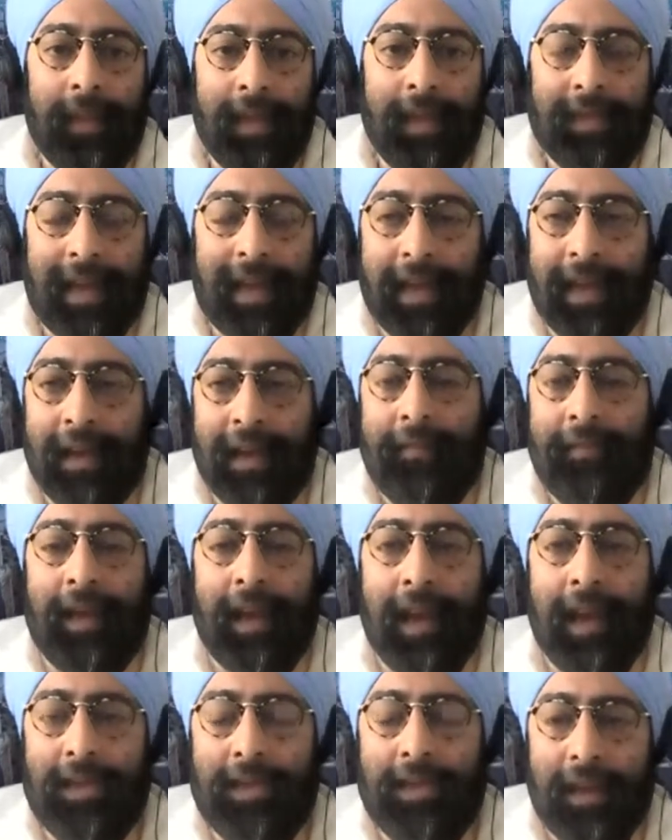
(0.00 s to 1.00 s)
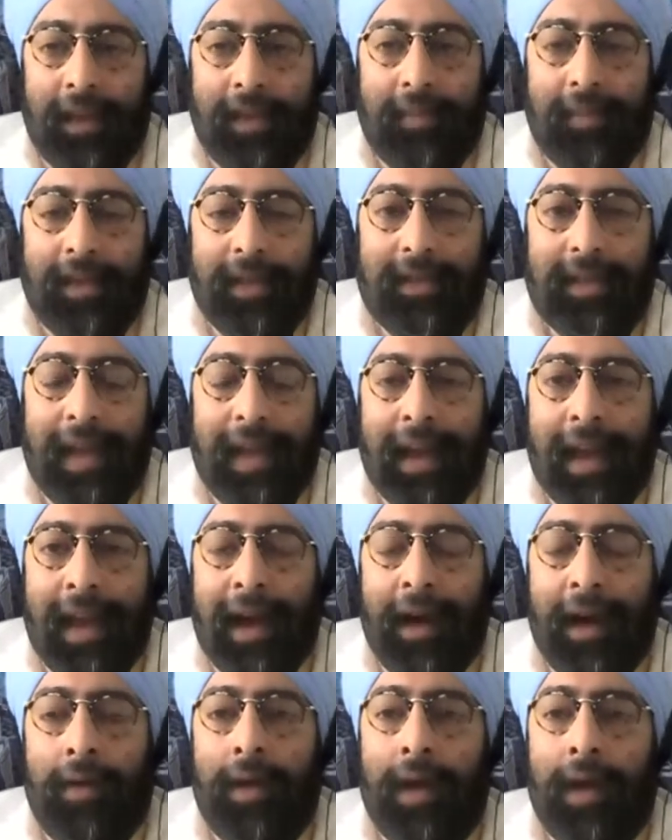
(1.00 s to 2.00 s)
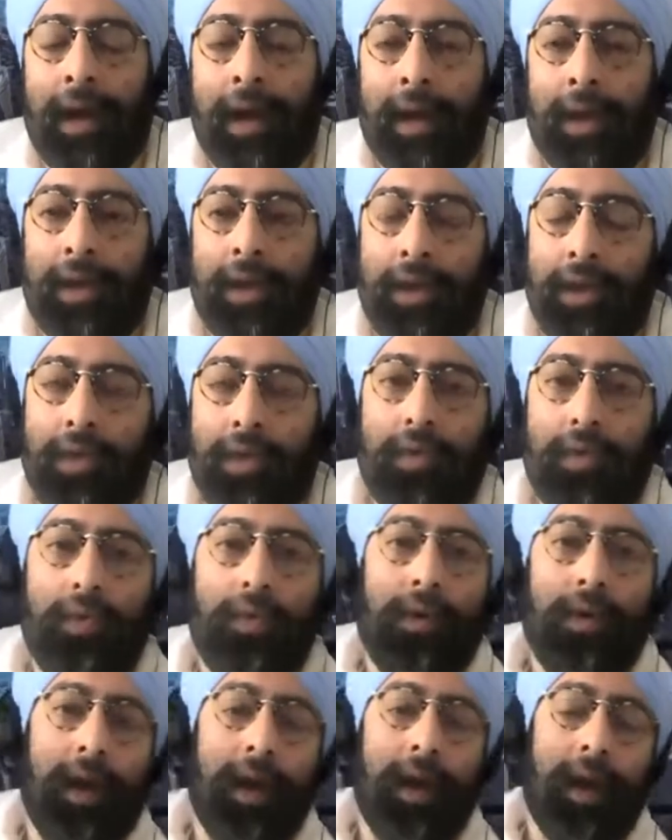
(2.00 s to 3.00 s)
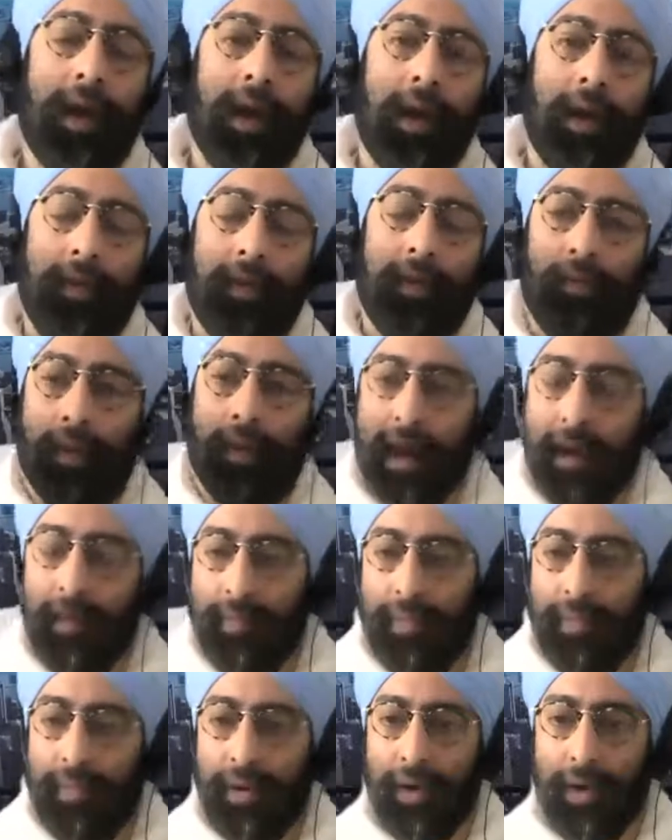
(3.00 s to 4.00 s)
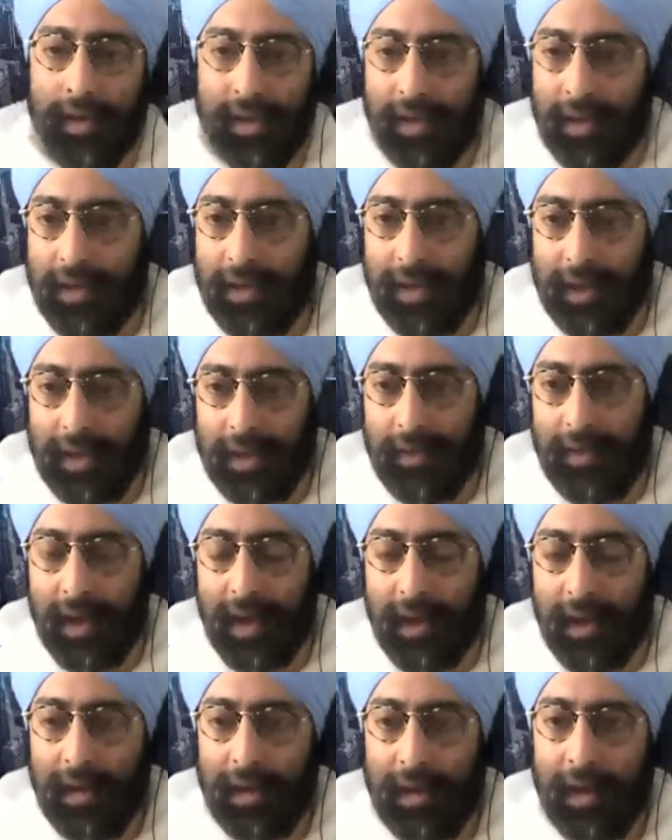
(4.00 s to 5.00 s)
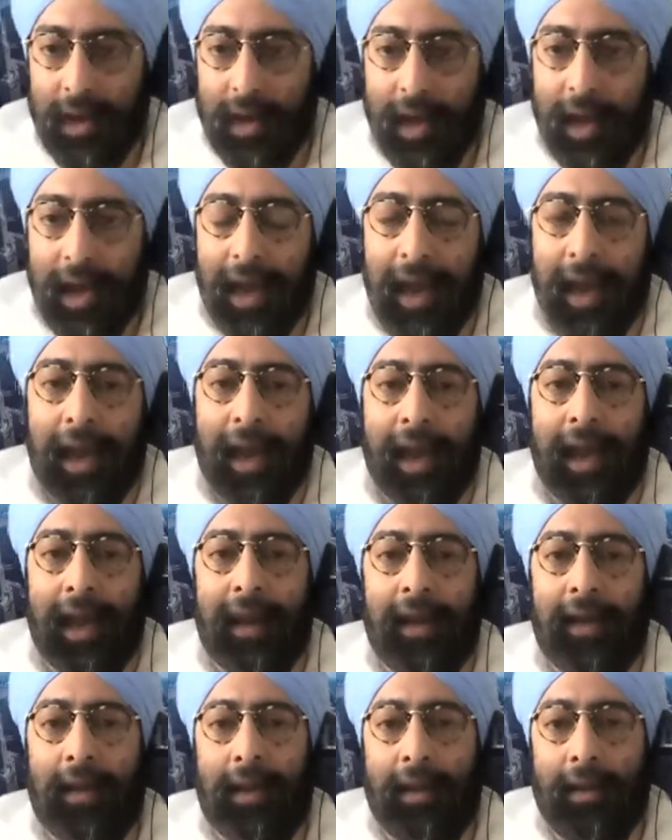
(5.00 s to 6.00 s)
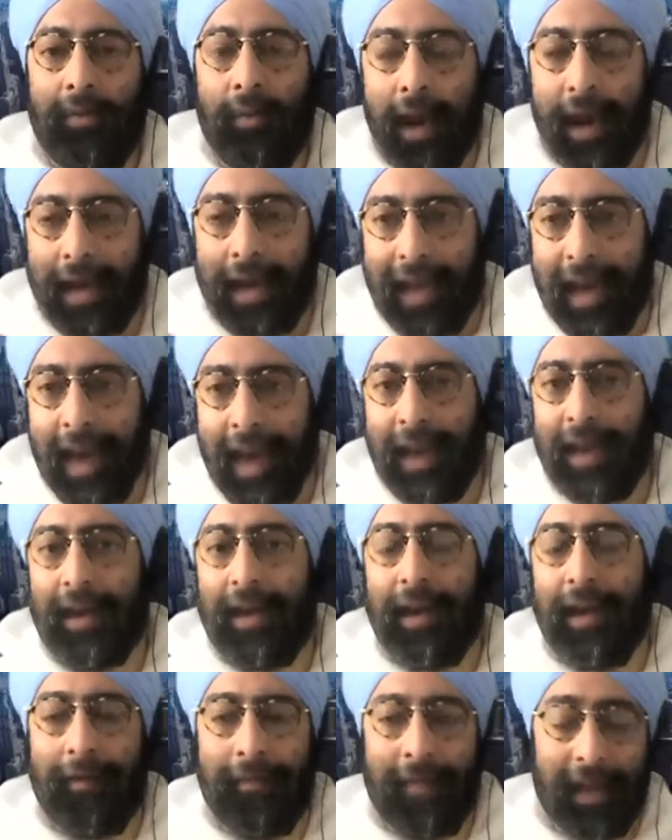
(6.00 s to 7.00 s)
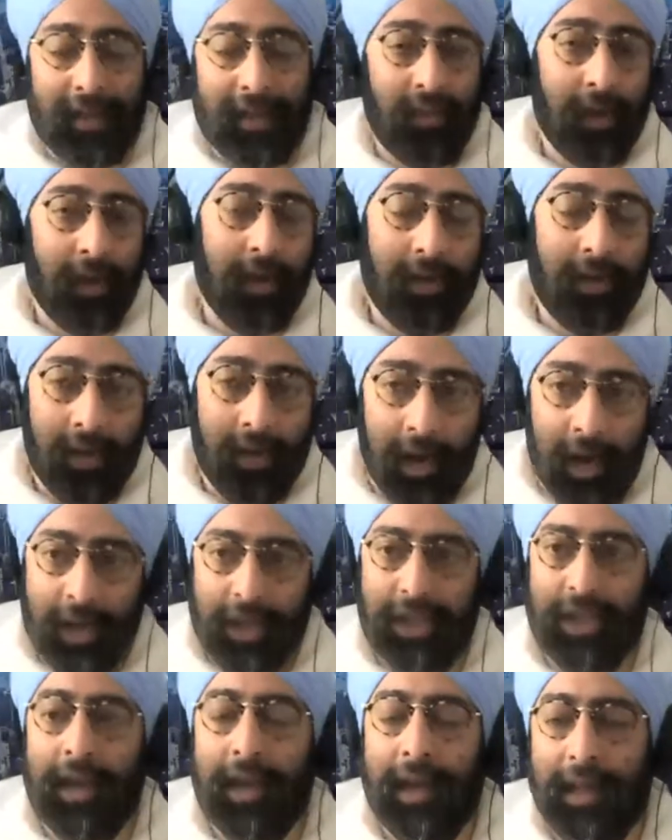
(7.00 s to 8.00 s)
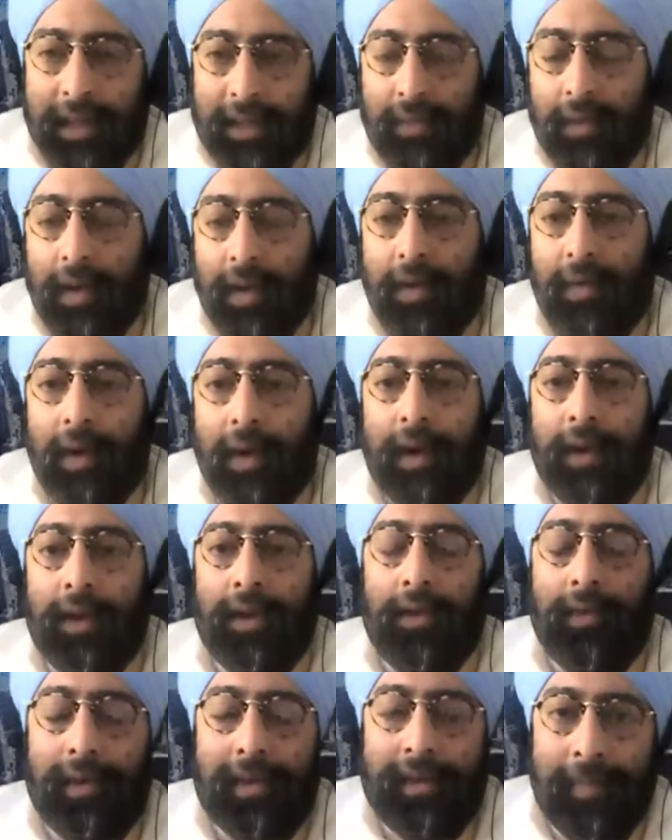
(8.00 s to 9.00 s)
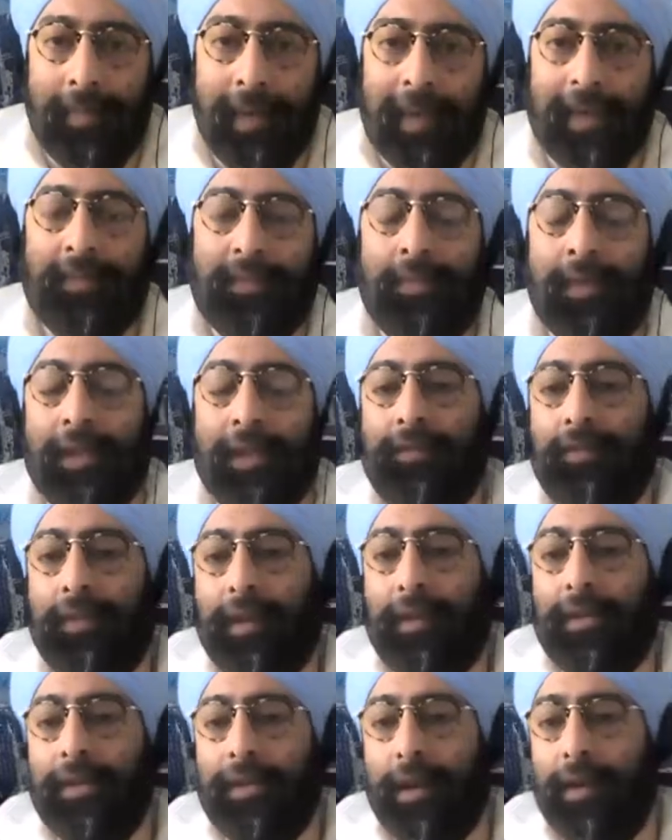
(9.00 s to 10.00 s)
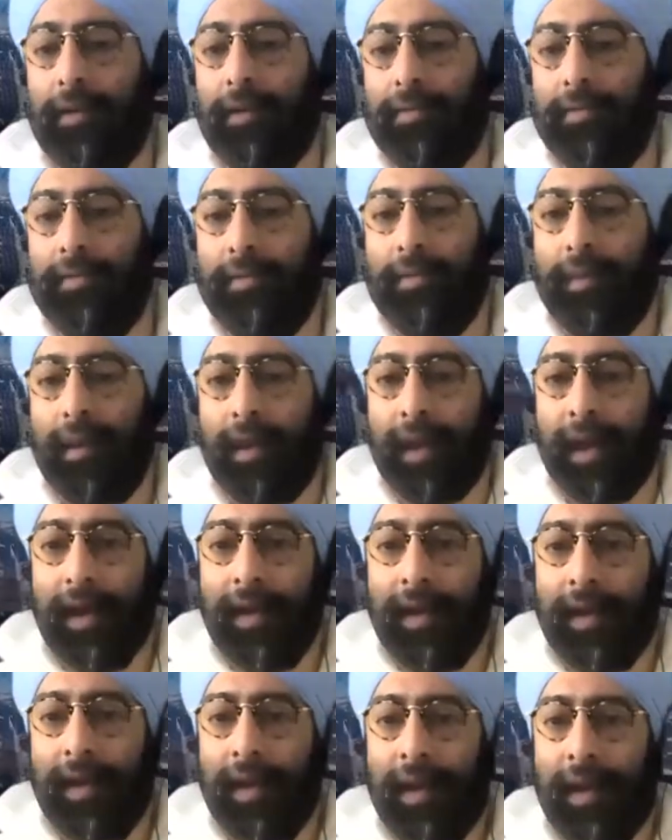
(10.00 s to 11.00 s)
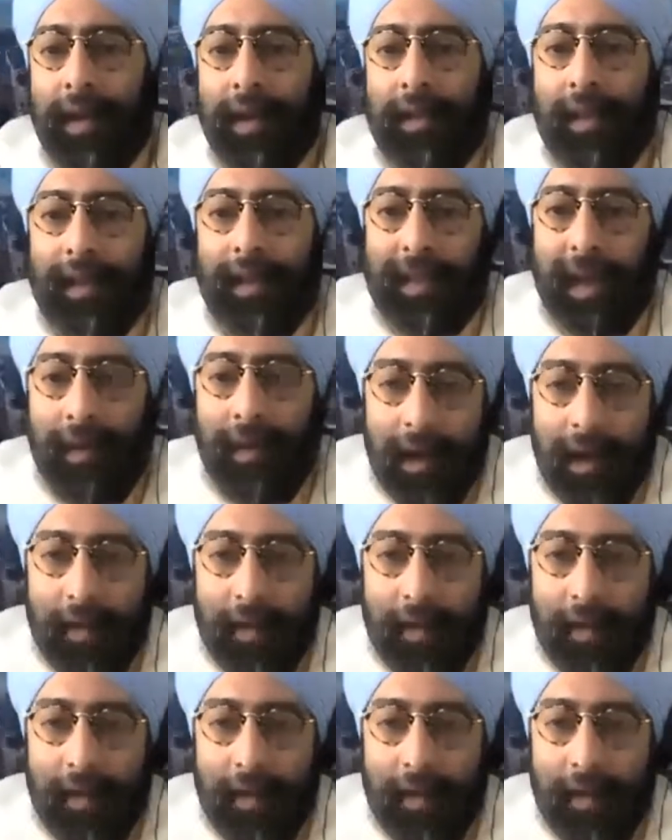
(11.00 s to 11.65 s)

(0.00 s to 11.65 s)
identification elements, and how you are the right person to do it, and why Canada, if that's where you're launching and that's where you want to do, is the best place for you to start. Okay. Sure. That's how I